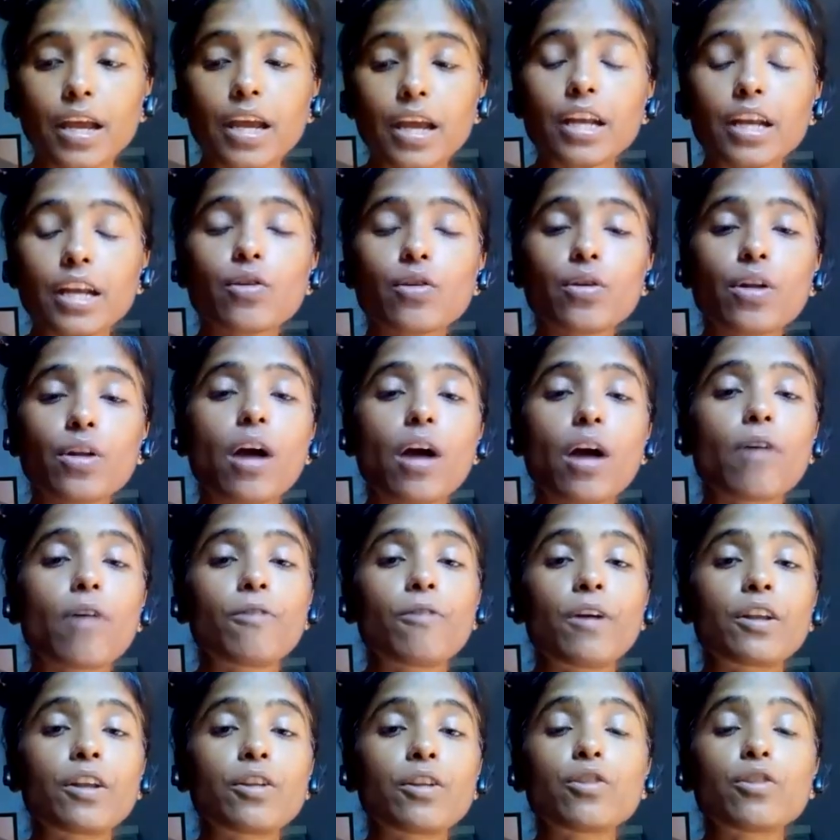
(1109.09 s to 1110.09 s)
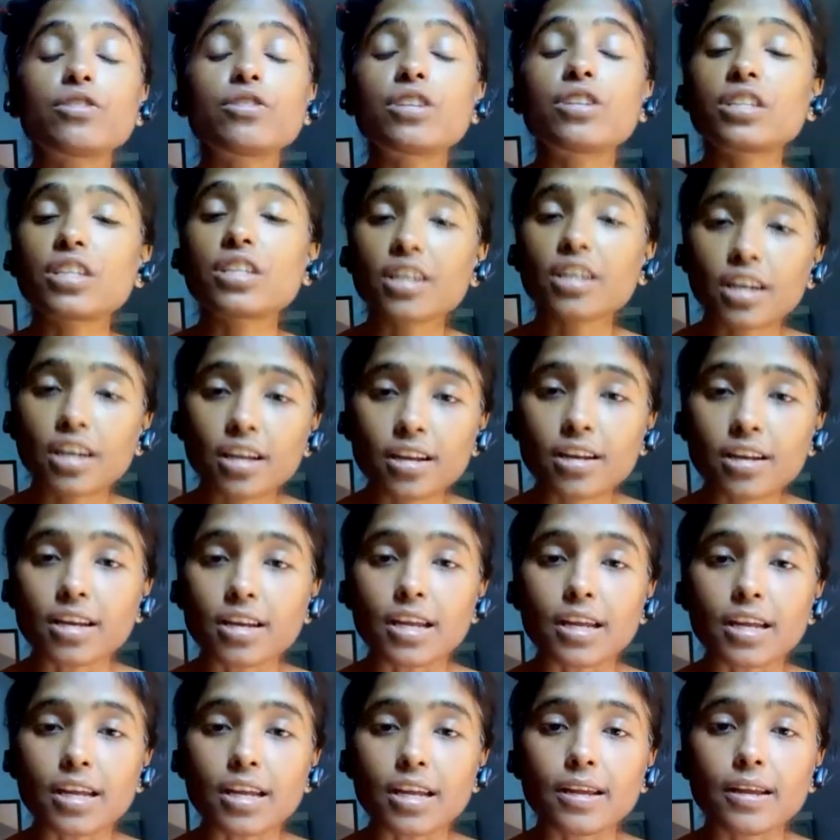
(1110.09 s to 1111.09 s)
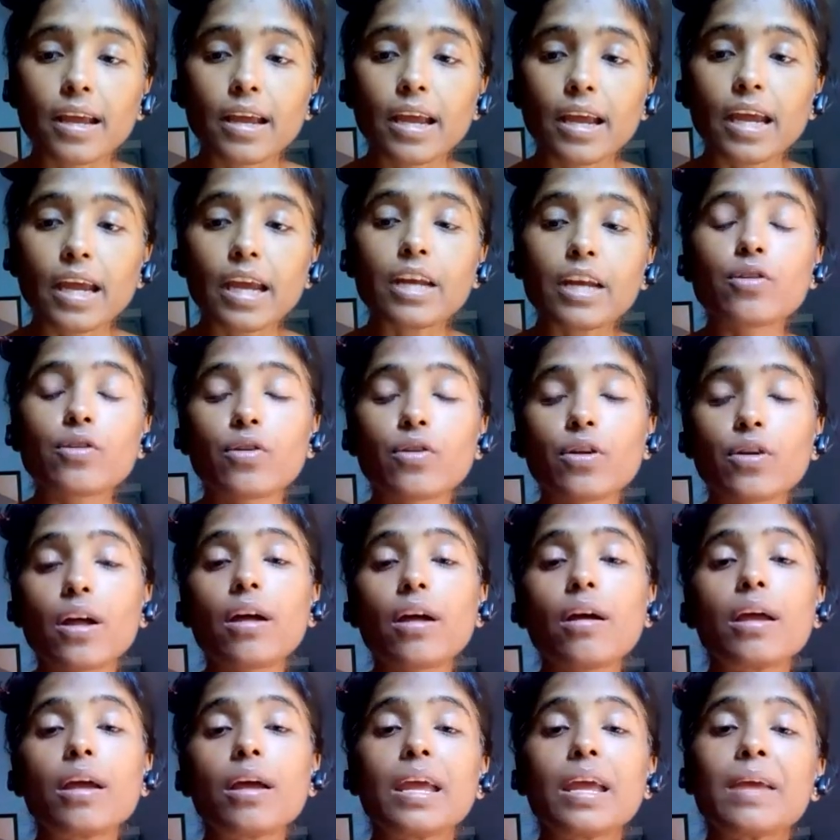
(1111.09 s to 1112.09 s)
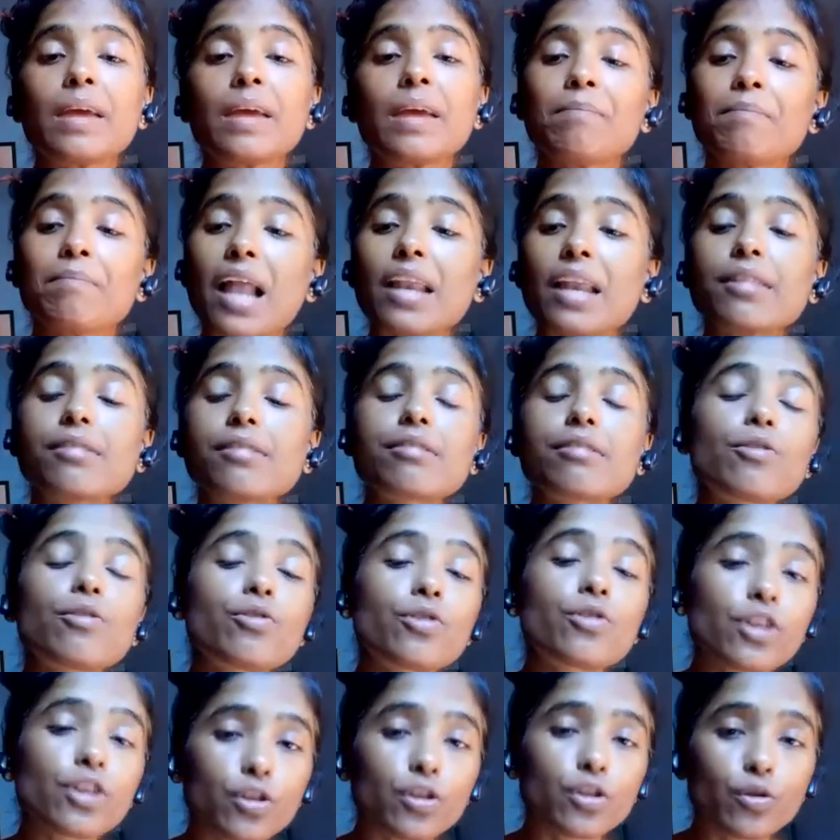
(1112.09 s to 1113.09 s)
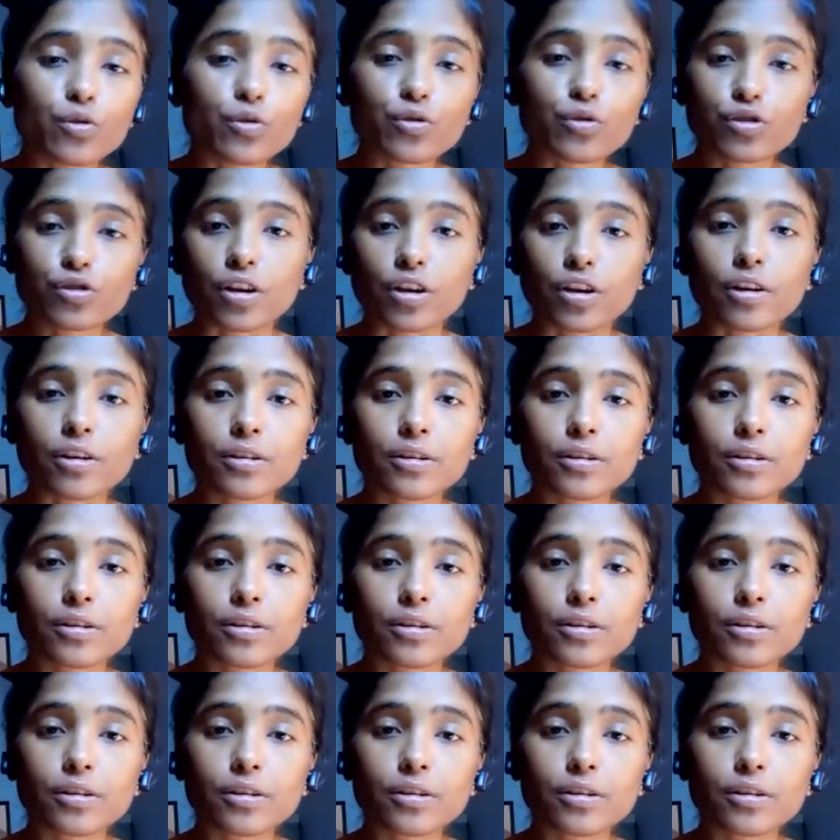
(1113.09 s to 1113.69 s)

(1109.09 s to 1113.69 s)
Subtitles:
It's gonna affect your jatharagni. It's gonna imbalance your three dosha.